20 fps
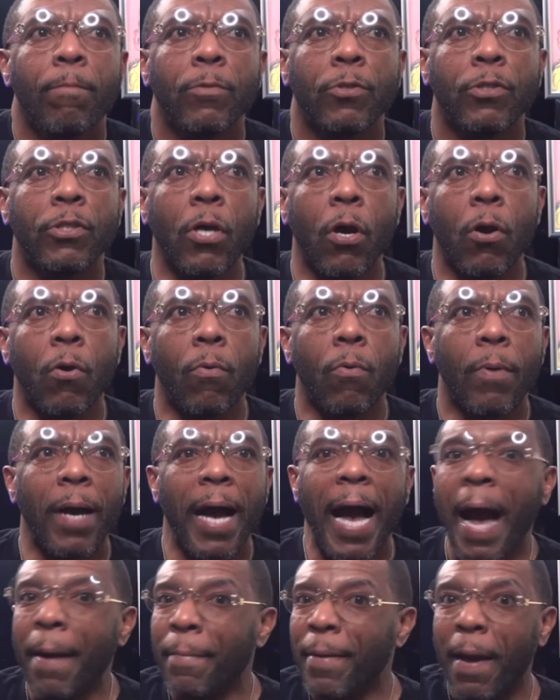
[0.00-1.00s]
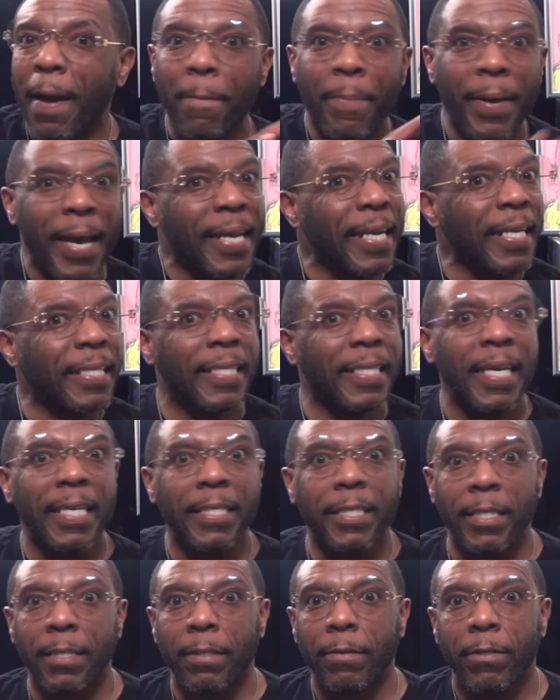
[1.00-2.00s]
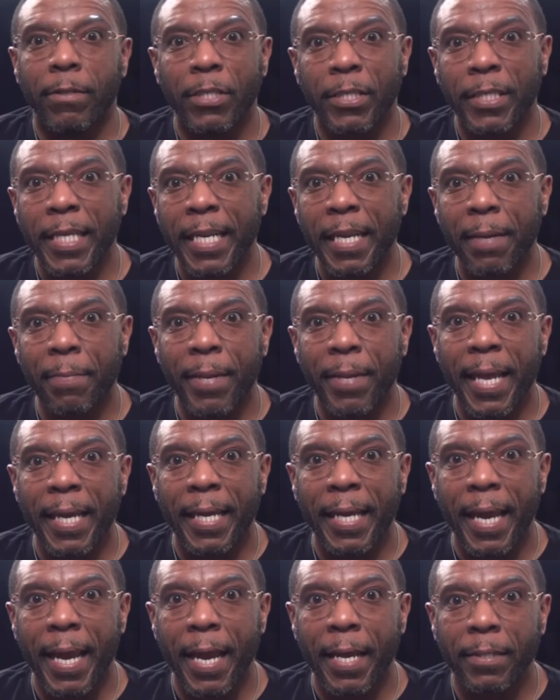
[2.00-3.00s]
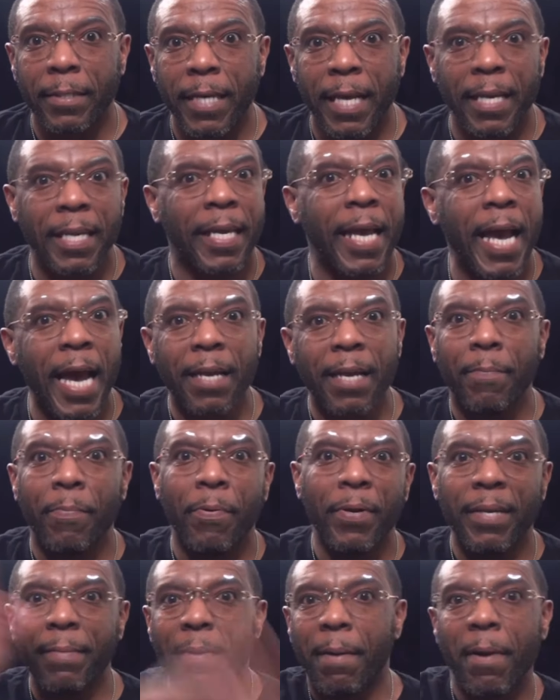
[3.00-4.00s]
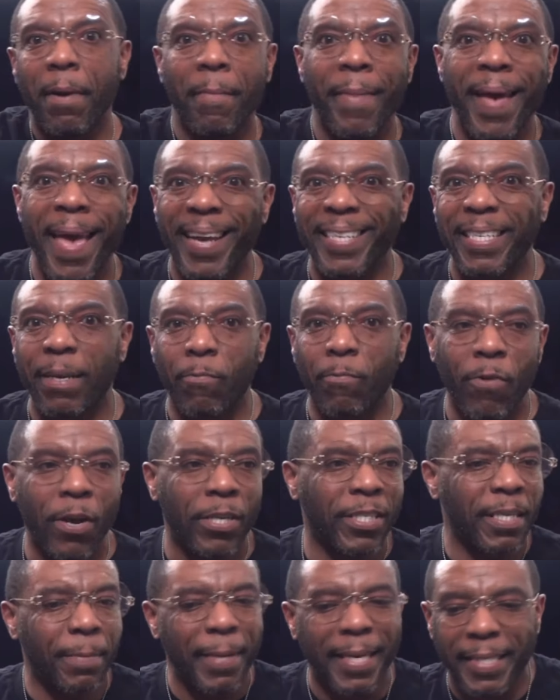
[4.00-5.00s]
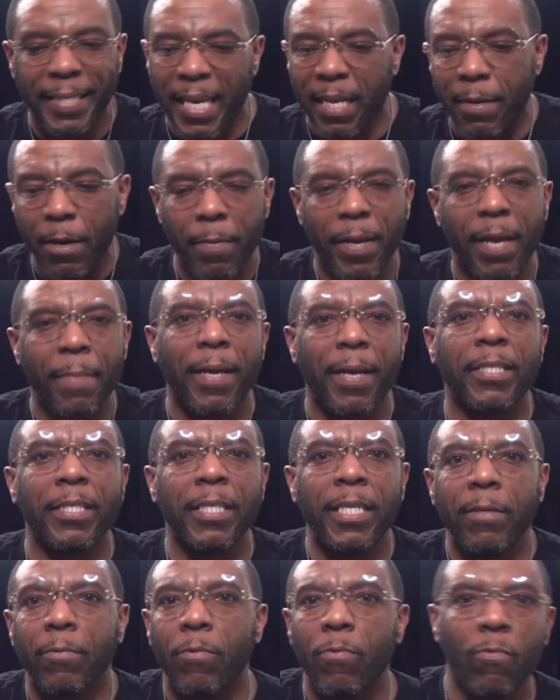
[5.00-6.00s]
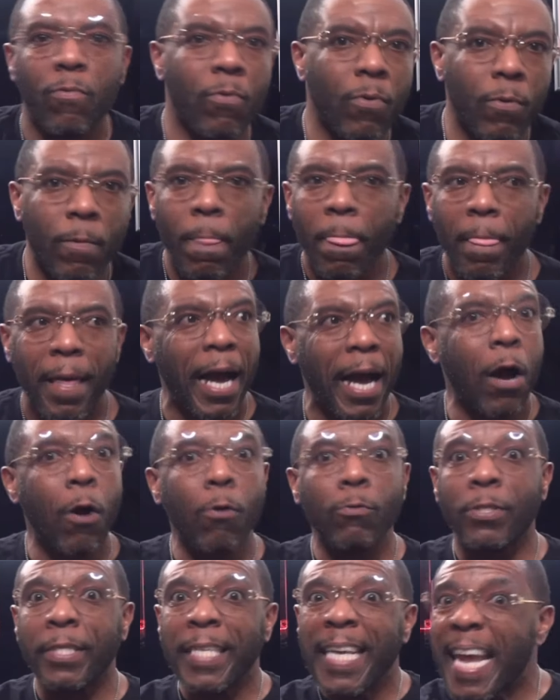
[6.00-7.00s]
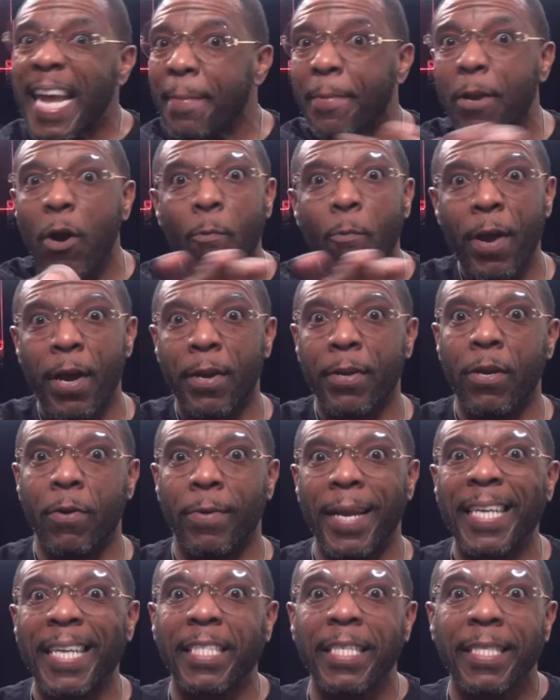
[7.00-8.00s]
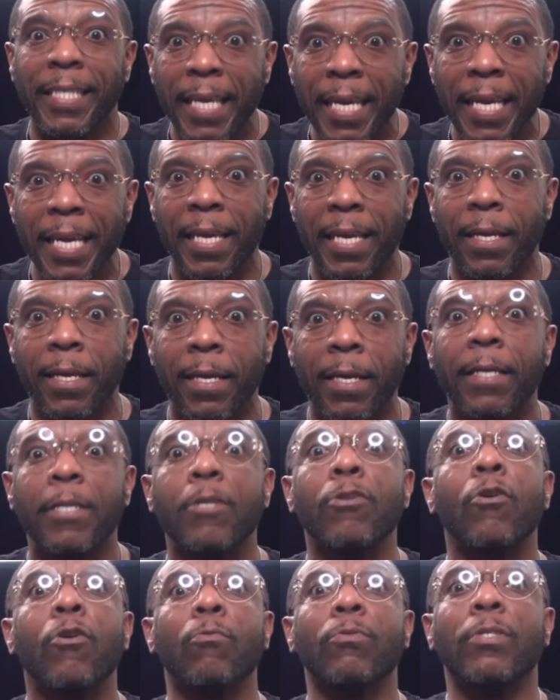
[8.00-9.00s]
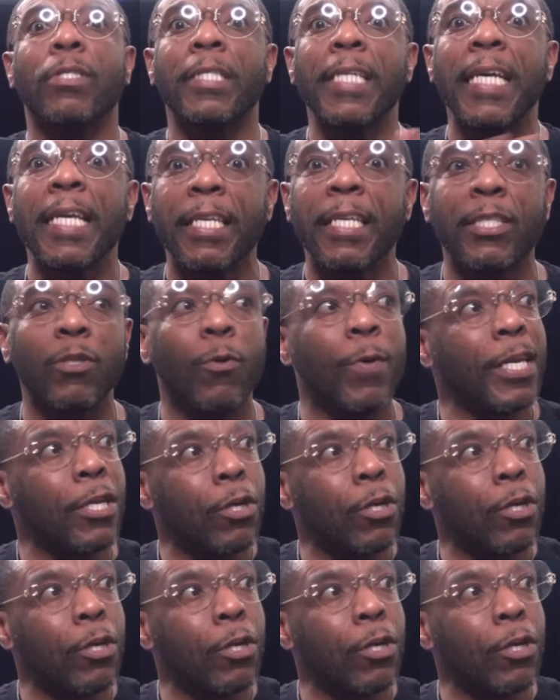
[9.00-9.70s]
So I'm not paying attention to skinny black ass. I didn't kind of put him on my max. I'm rushing. I'm like, damn, hurry get my shit. Whoa, whoa. I don't see him nowhere though. That's the thing. You don't see this dude.